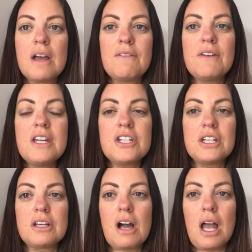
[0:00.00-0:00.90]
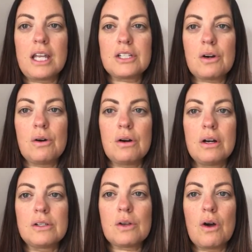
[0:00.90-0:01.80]
finishing your college
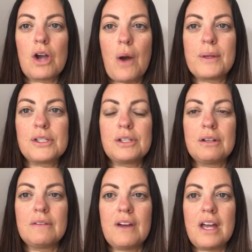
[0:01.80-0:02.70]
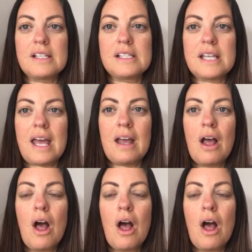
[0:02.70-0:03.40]
course, or going to university.